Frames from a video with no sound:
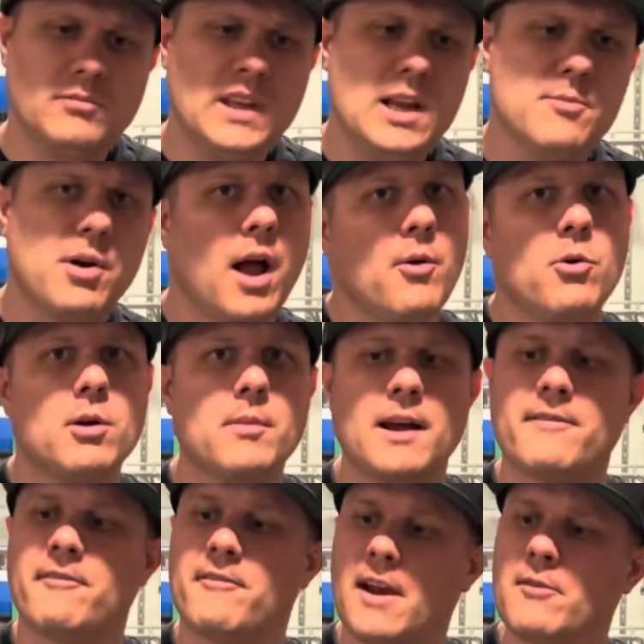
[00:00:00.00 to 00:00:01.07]
Probably one of my
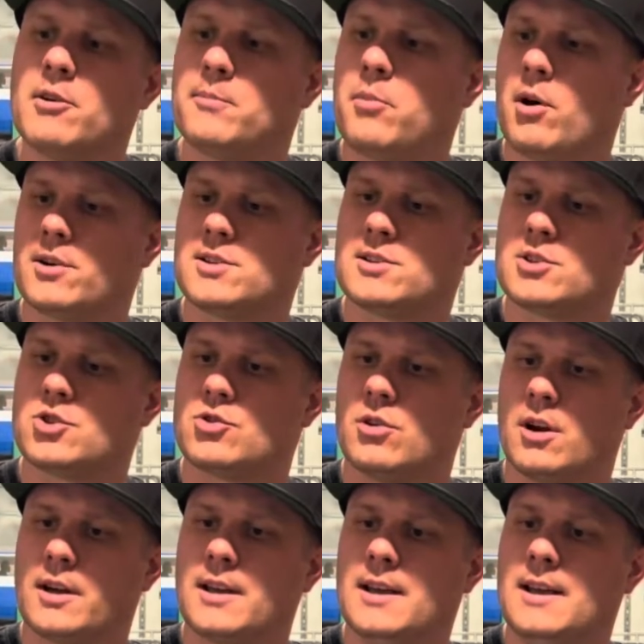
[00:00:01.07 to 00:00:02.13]
favorite parts of this
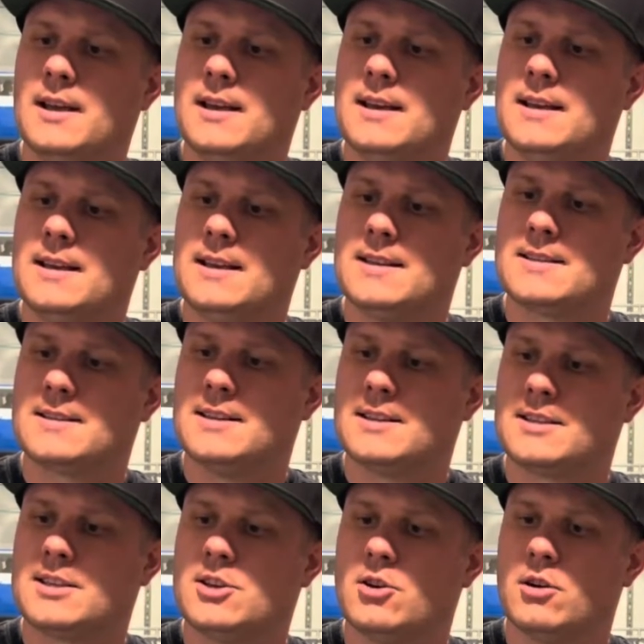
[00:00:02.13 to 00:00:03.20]
truck is this
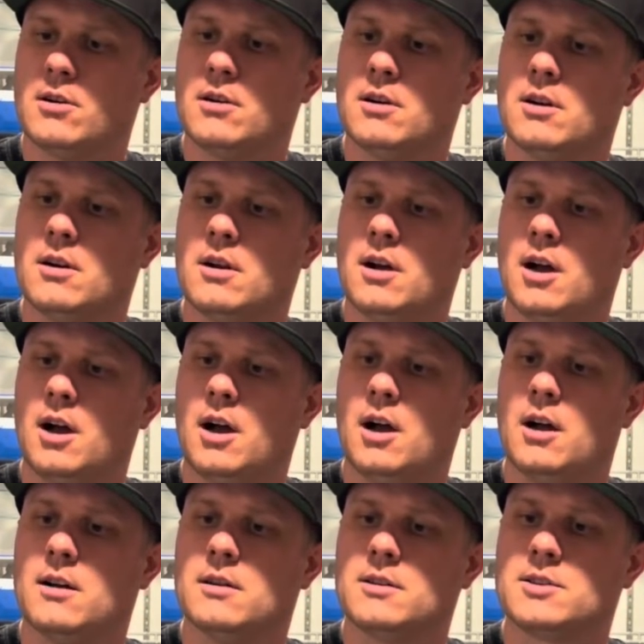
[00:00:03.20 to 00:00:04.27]
here
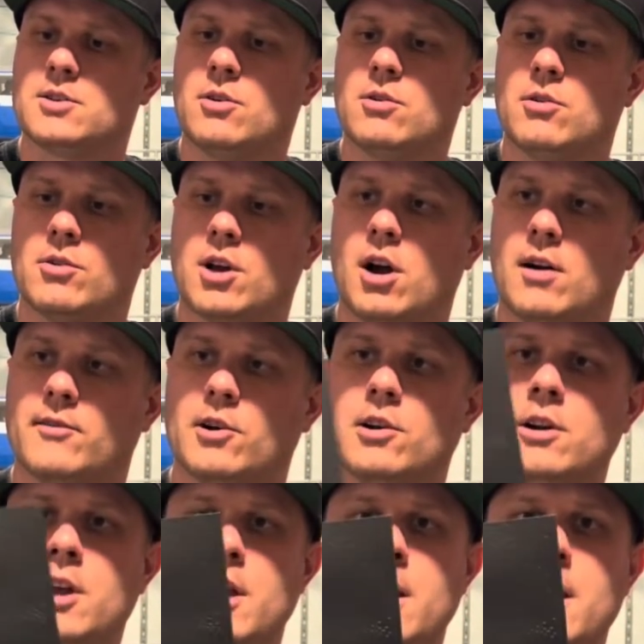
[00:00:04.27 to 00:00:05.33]
tonneau cover.
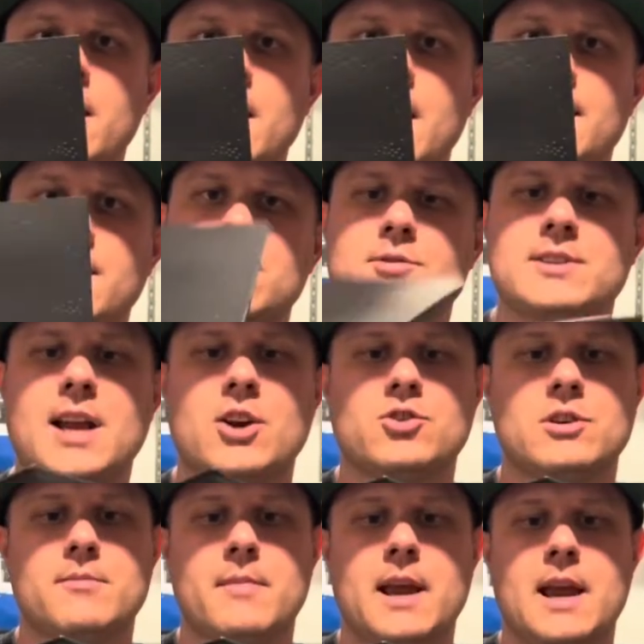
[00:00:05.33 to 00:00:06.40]
And this was
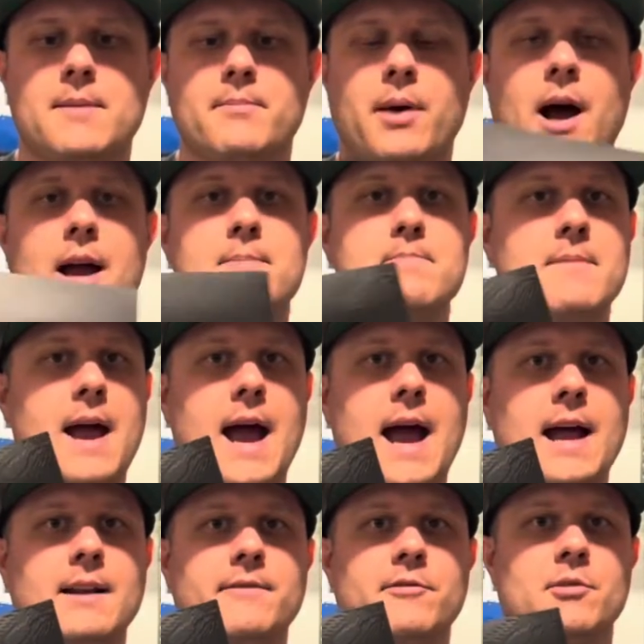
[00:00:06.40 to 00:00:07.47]
actually made by
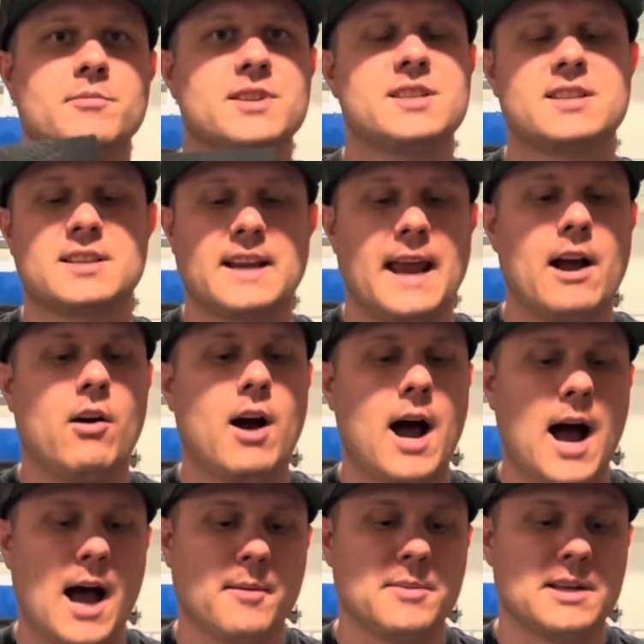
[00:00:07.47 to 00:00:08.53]
Matt from Scale
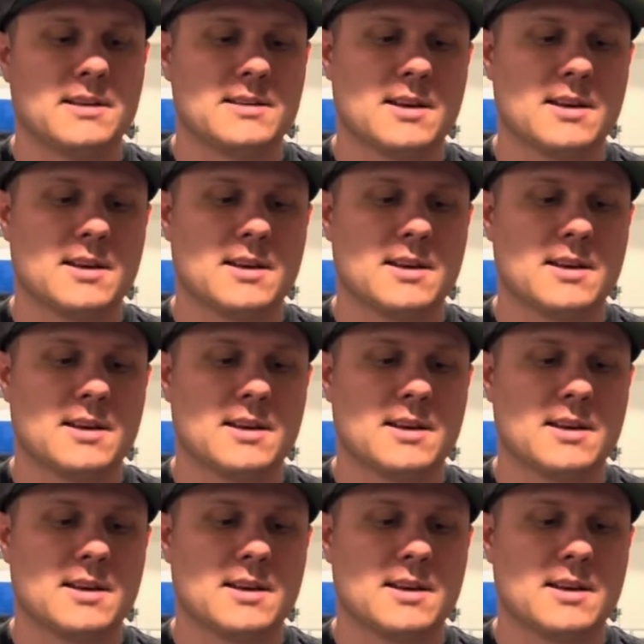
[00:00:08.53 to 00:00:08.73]
Hobbies.